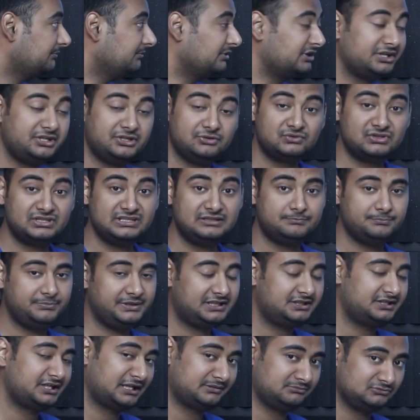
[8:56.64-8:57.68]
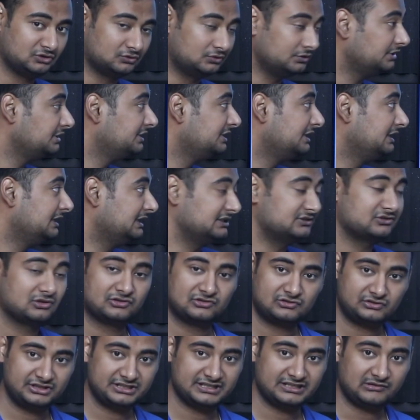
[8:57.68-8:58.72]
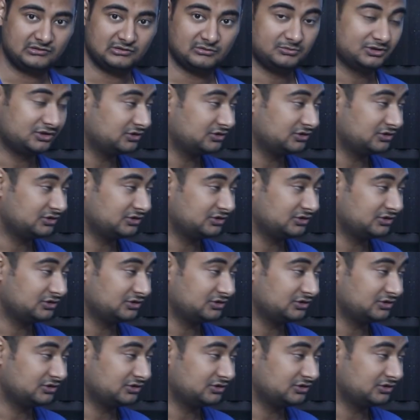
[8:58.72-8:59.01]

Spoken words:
Reducing peak time load is also desirable,